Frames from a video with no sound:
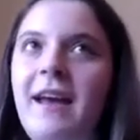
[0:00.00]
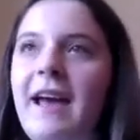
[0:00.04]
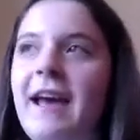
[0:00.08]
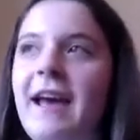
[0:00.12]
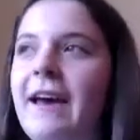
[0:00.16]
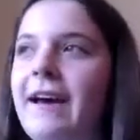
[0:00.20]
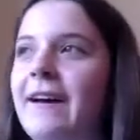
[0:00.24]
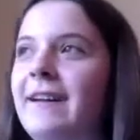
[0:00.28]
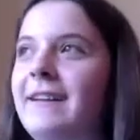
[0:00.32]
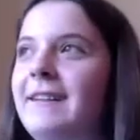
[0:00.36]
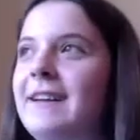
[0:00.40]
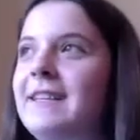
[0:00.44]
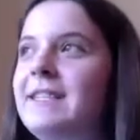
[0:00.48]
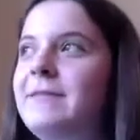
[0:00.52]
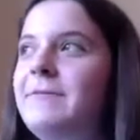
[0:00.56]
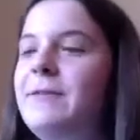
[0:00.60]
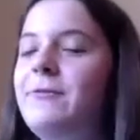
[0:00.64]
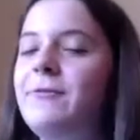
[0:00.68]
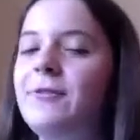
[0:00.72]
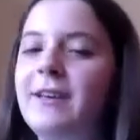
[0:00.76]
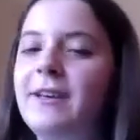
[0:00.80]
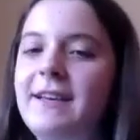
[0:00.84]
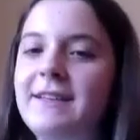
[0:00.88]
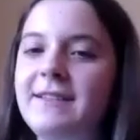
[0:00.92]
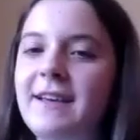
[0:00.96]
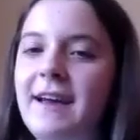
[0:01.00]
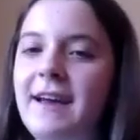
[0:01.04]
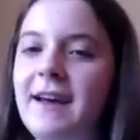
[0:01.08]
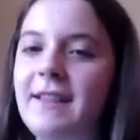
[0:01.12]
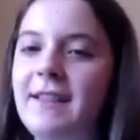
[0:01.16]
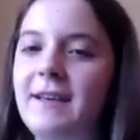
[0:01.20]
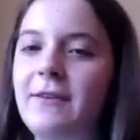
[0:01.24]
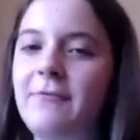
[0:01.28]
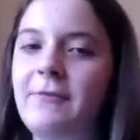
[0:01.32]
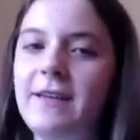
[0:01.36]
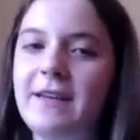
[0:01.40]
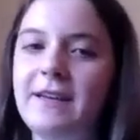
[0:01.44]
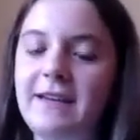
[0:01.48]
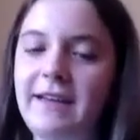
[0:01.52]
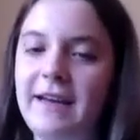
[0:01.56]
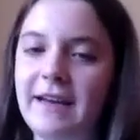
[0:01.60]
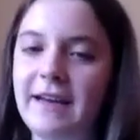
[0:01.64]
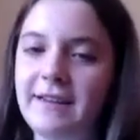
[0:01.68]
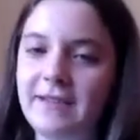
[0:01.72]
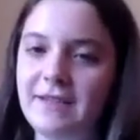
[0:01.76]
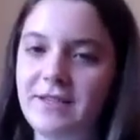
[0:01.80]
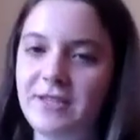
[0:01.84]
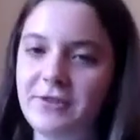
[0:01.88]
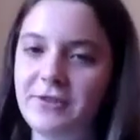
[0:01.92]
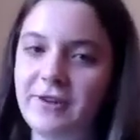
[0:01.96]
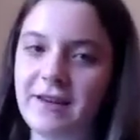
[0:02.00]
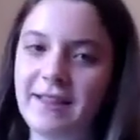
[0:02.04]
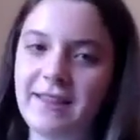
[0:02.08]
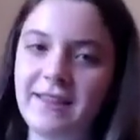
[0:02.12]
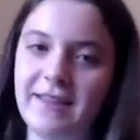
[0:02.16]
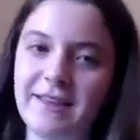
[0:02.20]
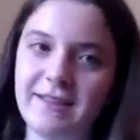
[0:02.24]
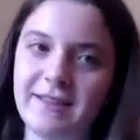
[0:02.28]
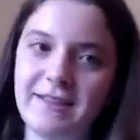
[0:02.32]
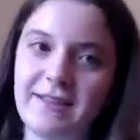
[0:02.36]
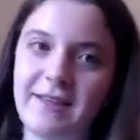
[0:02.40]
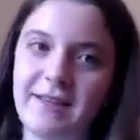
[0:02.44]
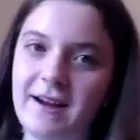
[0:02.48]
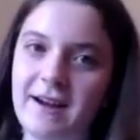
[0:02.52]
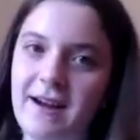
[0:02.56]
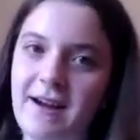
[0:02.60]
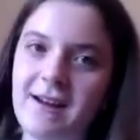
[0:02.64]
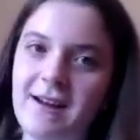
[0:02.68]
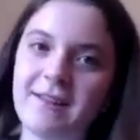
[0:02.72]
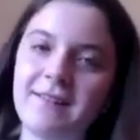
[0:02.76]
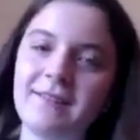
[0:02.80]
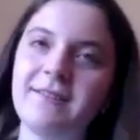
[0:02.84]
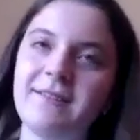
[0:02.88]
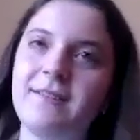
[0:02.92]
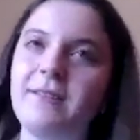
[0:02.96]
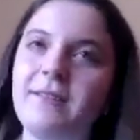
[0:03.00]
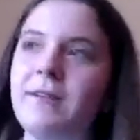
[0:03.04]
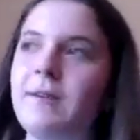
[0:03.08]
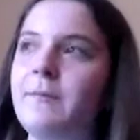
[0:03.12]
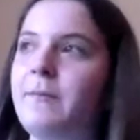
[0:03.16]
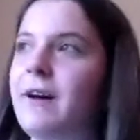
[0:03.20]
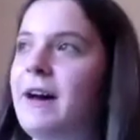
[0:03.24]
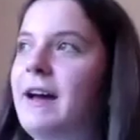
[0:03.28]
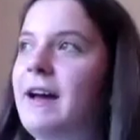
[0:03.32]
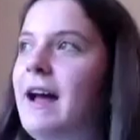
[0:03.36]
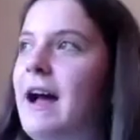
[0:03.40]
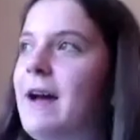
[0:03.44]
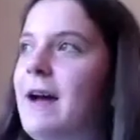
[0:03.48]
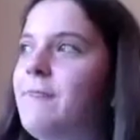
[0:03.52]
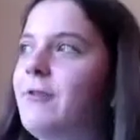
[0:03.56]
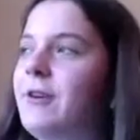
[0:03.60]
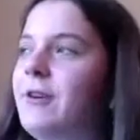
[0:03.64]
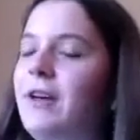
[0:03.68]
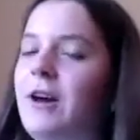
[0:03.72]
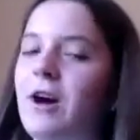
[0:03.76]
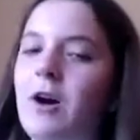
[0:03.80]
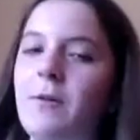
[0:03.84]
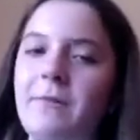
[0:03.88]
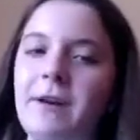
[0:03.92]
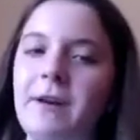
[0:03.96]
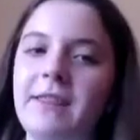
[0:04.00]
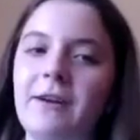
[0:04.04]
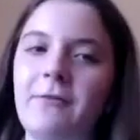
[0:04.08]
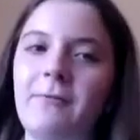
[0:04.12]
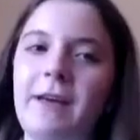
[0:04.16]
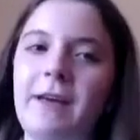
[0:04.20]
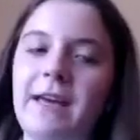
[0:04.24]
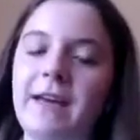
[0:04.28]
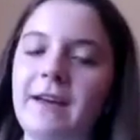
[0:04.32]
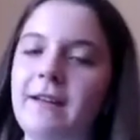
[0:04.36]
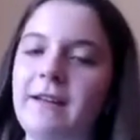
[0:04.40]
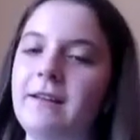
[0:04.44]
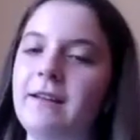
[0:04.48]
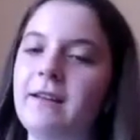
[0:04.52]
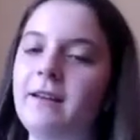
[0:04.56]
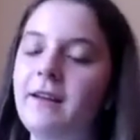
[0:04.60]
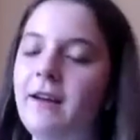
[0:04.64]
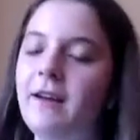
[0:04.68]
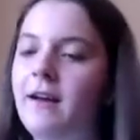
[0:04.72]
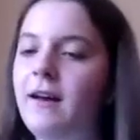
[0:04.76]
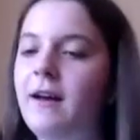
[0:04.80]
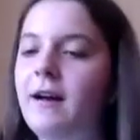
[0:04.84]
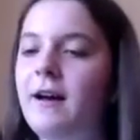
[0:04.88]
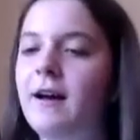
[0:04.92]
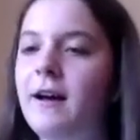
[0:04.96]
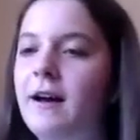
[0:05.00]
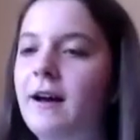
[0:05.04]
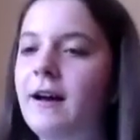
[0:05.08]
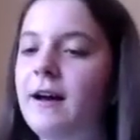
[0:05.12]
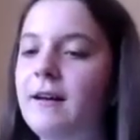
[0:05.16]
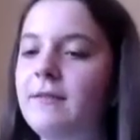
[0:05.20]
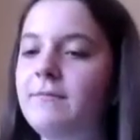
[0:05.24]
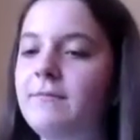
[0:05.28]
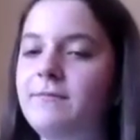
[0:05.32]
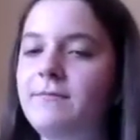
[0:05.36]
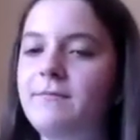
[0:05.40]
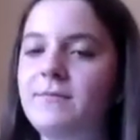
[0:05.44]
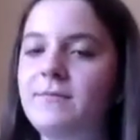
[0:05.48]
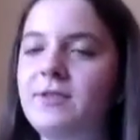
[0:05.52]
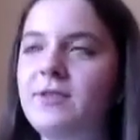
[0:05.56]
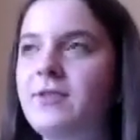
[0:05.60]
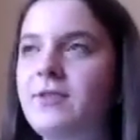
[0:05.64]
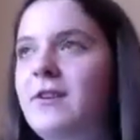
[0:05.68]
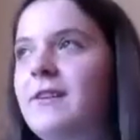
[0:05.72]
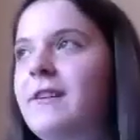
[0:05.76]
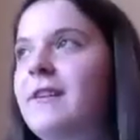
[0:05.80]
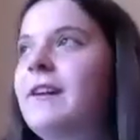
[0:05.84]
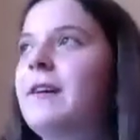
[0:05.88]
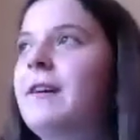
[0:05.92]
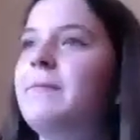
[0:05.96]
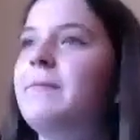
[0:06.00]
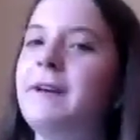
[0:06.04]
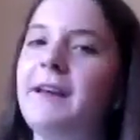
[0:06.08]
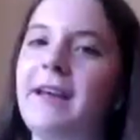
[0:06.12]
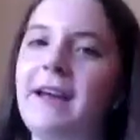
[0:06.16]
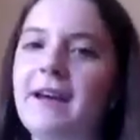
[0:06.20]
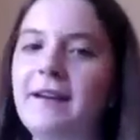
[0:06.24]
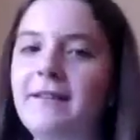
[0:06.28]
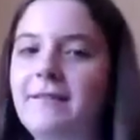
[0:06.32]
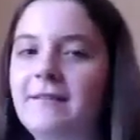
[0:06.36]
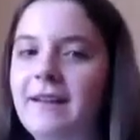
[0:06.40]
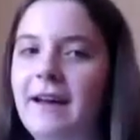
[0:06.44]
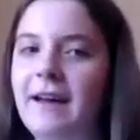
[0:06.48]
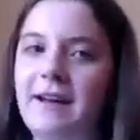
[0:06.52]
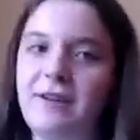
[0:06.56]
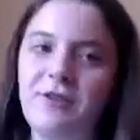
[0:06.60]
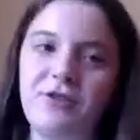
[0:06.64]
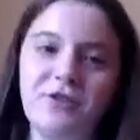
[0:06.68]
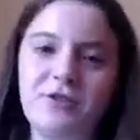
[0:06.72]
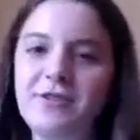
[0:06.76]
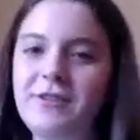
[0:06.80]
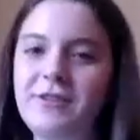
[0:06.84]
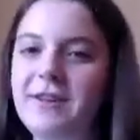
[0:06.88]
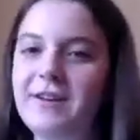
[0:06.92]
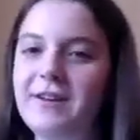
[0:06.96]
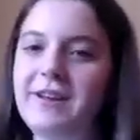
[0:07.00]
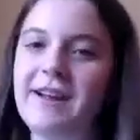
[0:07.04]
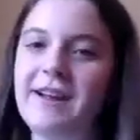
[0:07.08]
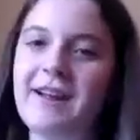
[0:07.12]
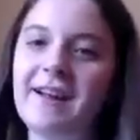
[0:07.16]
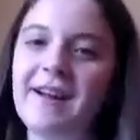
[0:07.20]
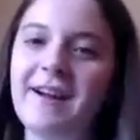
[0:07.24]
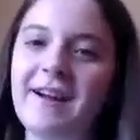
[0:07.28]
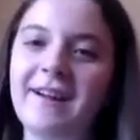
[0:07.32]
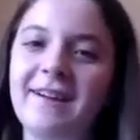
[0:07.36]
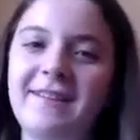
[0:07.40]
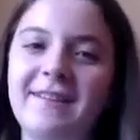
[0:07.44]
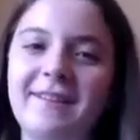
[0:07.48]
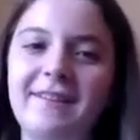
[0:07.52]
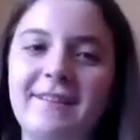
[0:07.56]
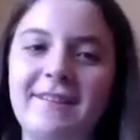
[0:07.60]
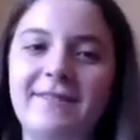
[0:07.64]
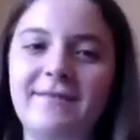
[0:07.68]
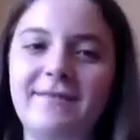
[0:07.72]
And it's been really sad that we didn't get to do it this year. But I'm really hoping that we can start it up again like junior year.